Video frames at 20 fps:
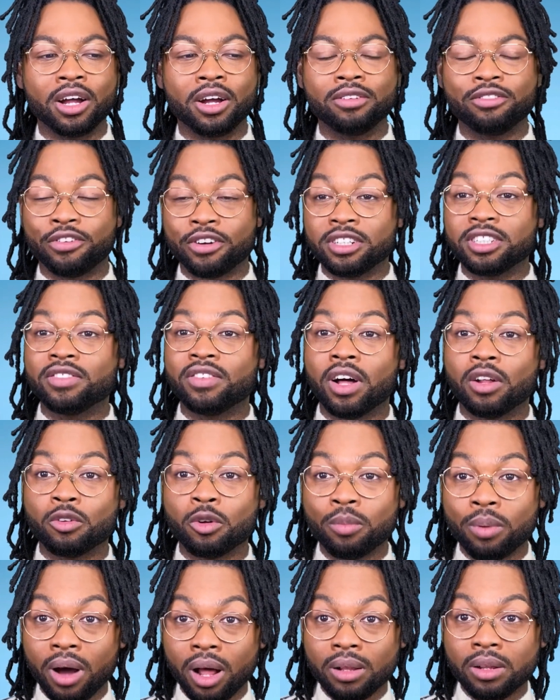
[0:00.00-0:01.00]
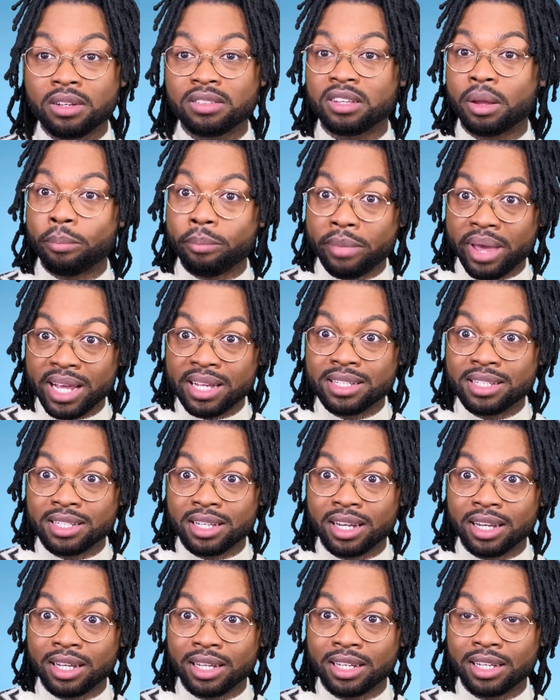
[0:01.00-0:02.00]
First of all, RuPaul looks
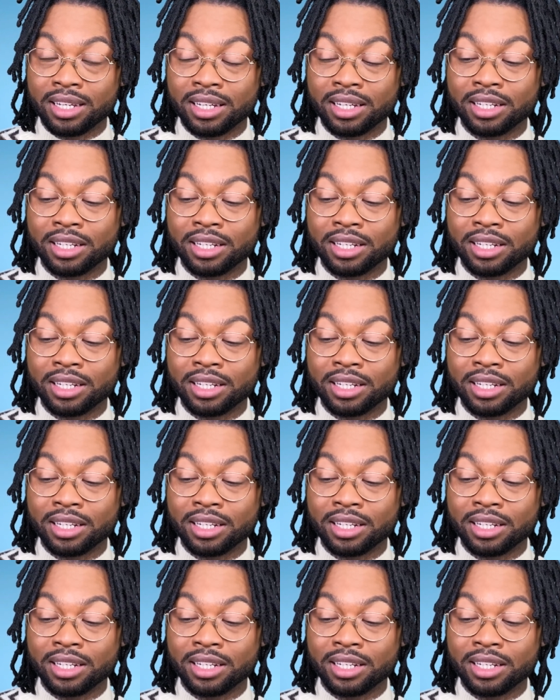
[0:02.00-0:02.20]
amazing.